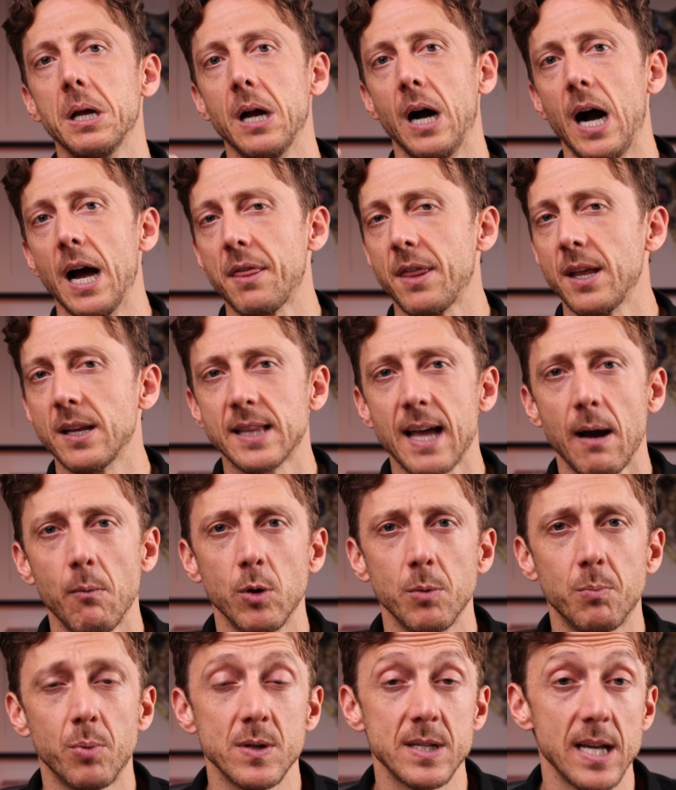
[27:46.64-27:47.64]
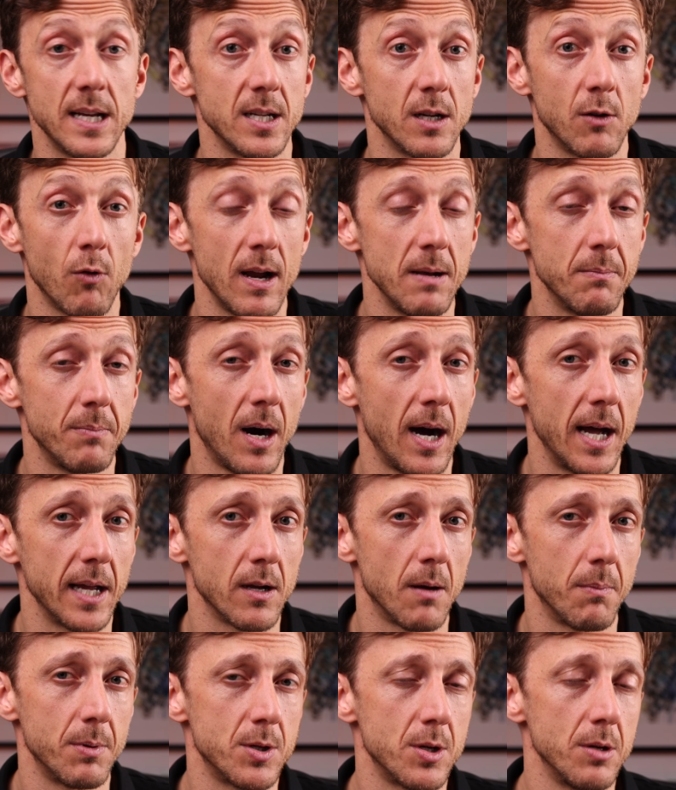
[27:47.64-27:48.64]
I think that would present a great buying
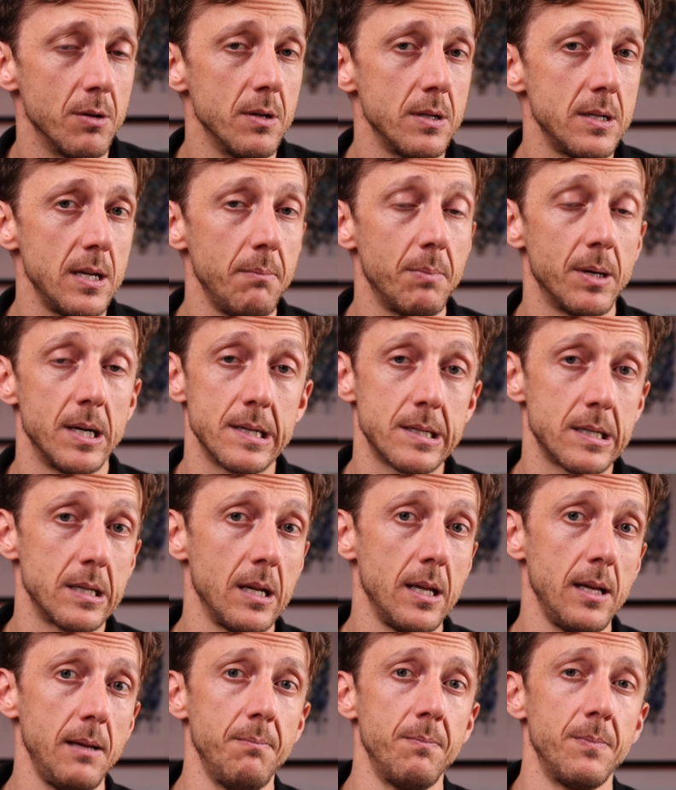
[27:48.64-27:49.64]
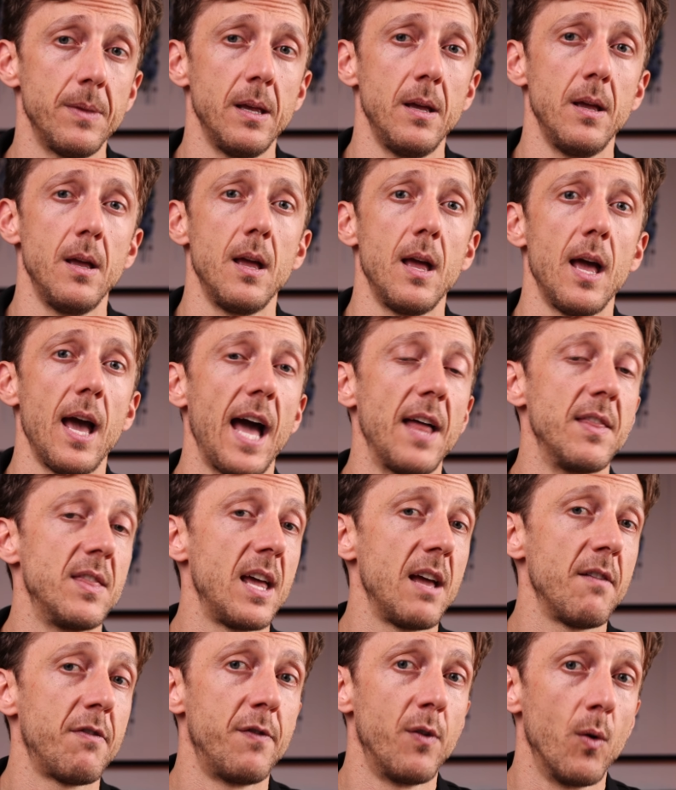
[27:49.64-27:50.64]
opportunity personally, and
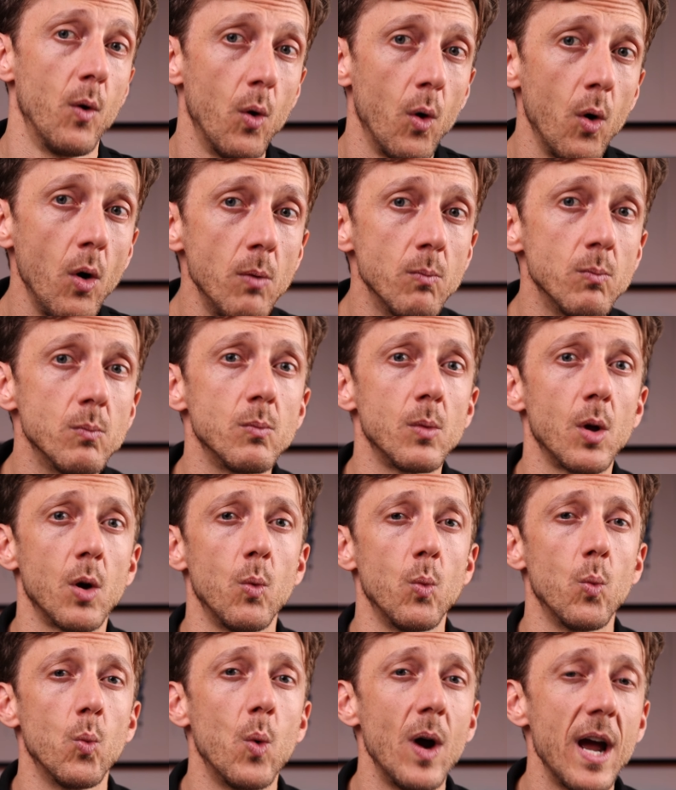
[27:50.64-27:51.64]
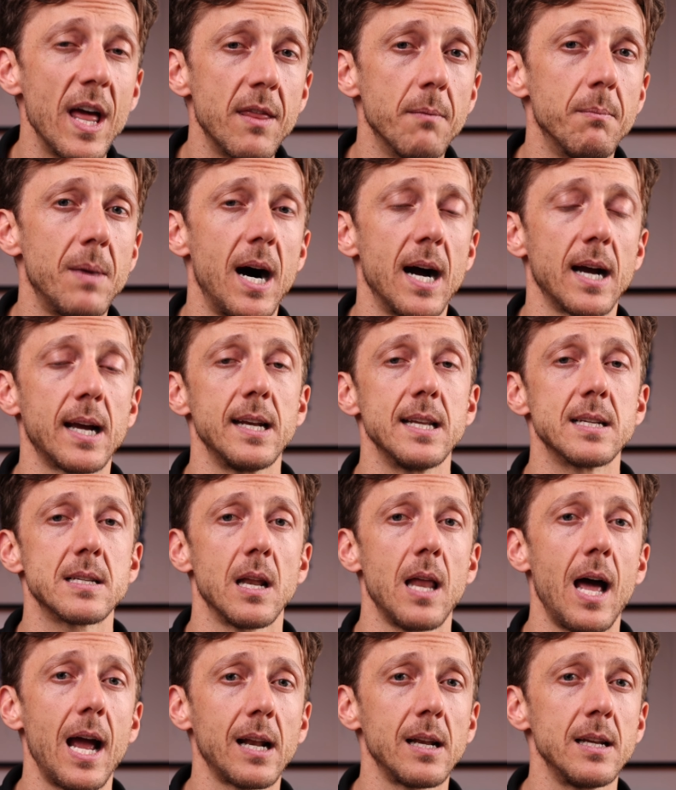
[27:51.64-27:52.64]
therefore where the market is
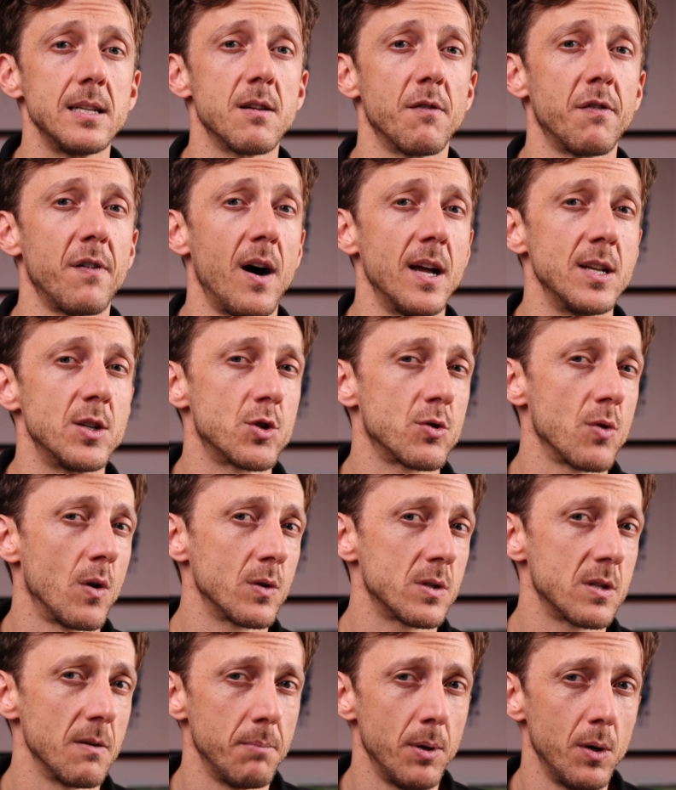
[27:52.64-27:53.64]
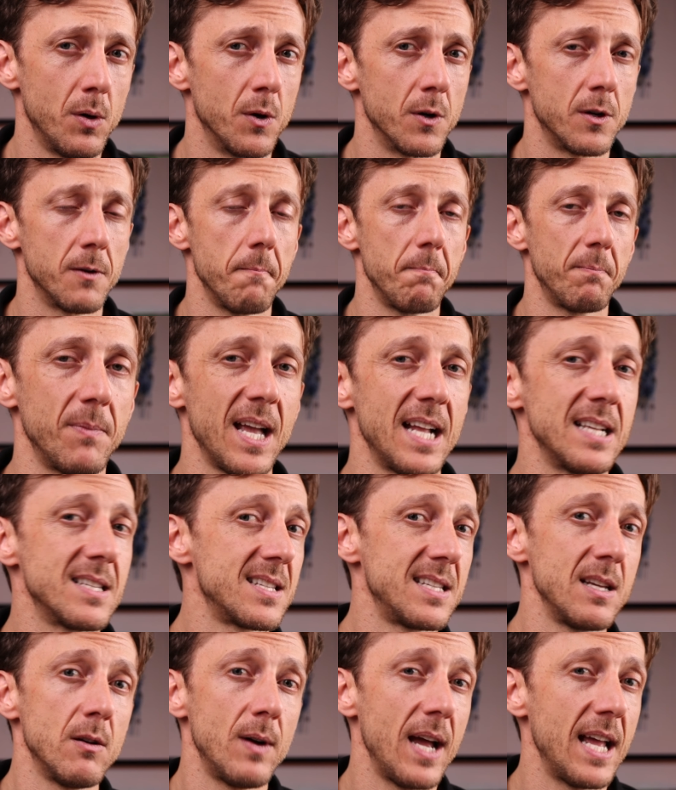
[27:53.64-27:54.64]
likely to find strong support and
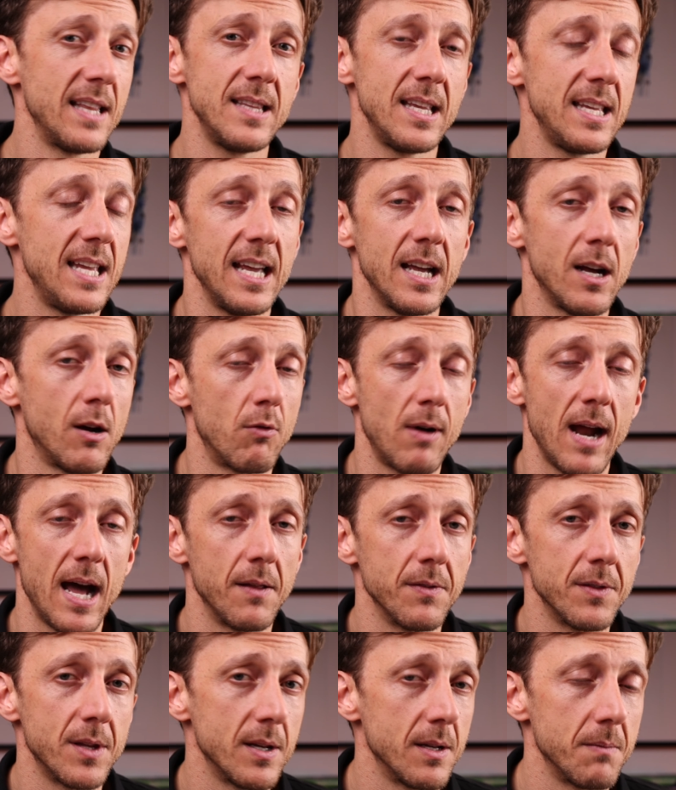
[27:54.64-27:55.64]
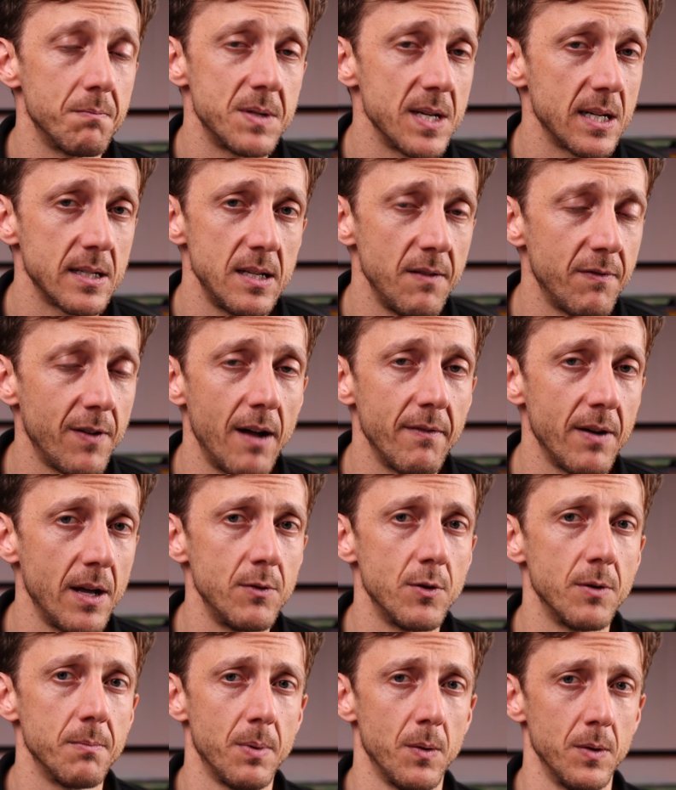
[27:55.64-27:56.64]
still end the year around the
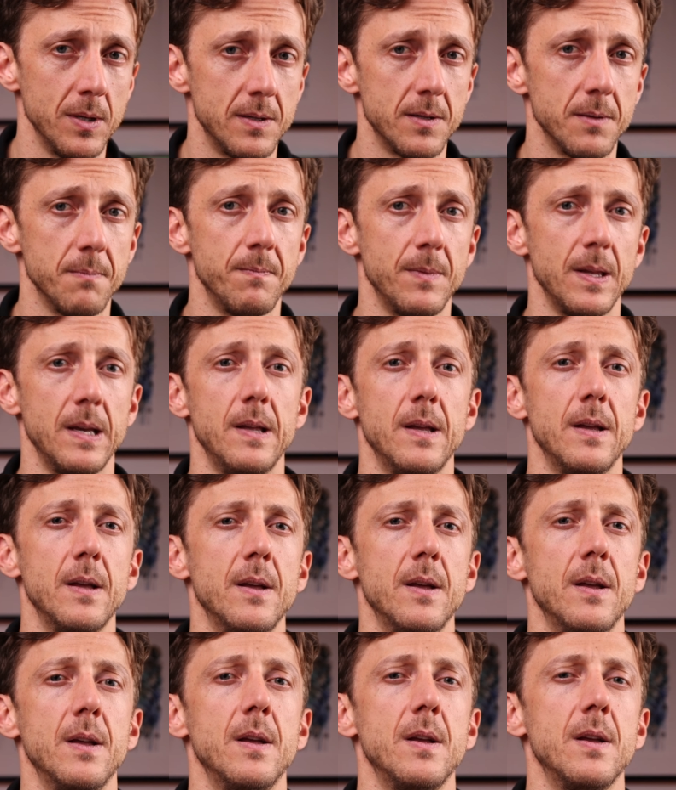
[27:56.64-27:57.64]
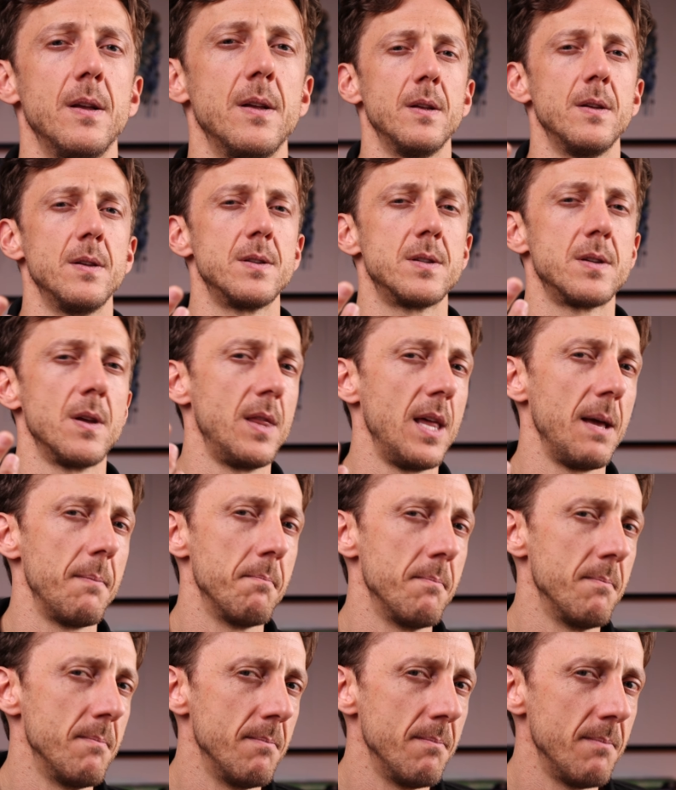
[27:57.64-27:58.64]
6,500 point. So there
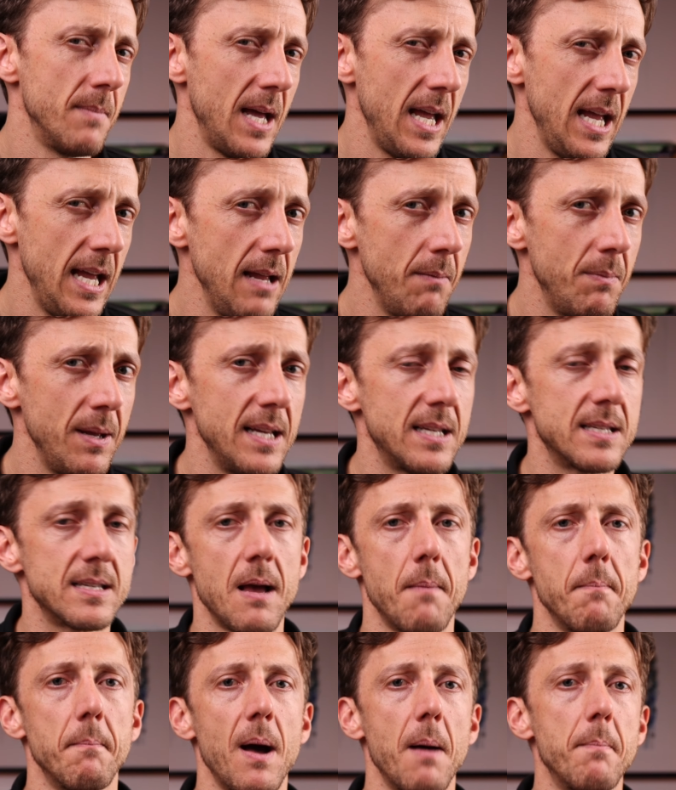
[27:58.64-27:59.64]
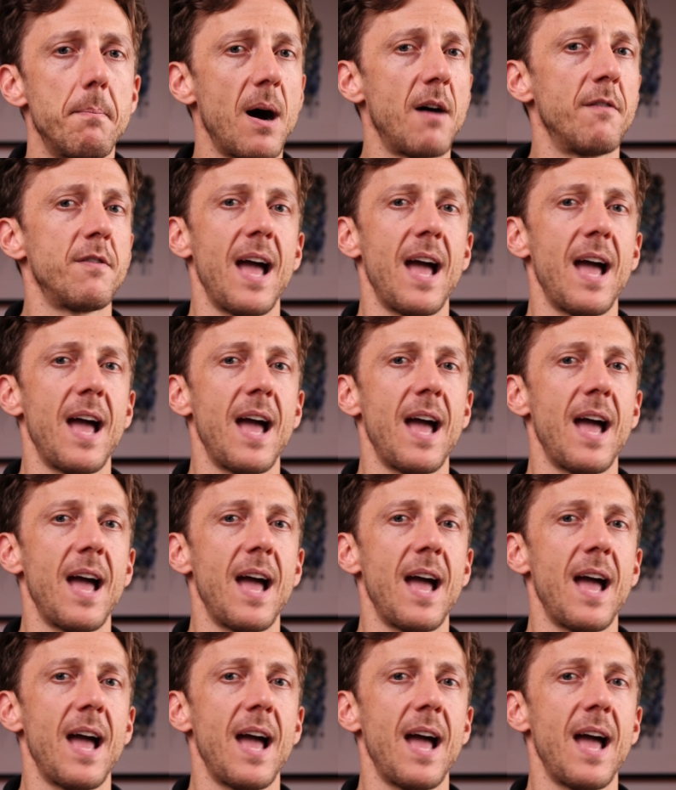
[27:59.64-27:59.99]
may be some above